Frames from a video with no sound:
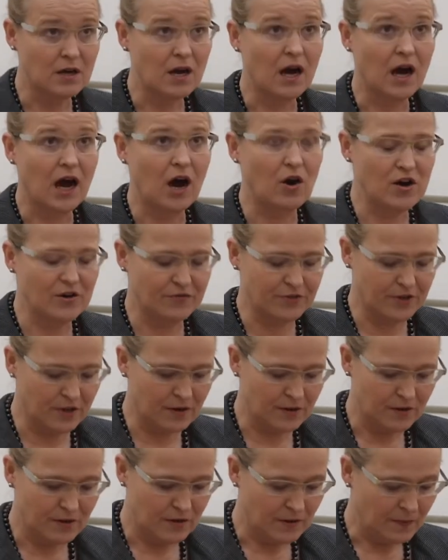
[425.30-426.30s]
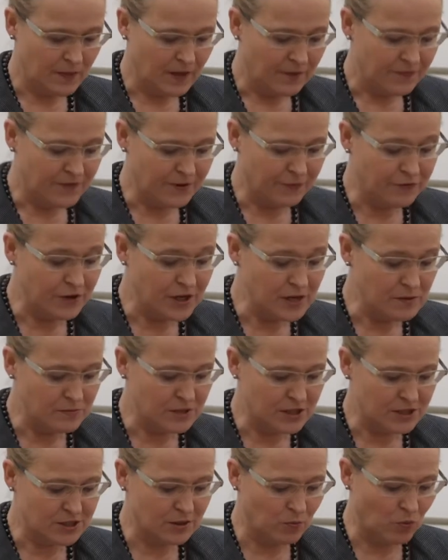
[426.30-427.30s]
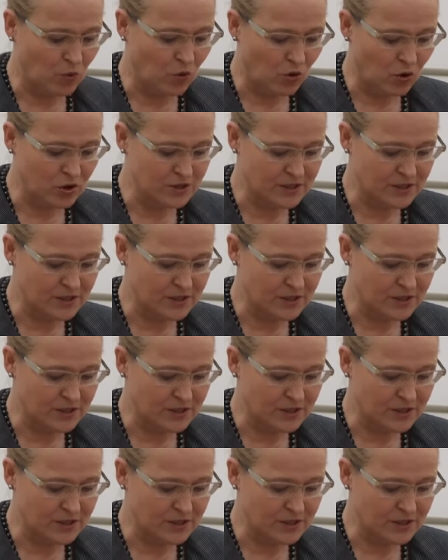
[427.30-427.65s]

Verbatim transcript: However, the film is more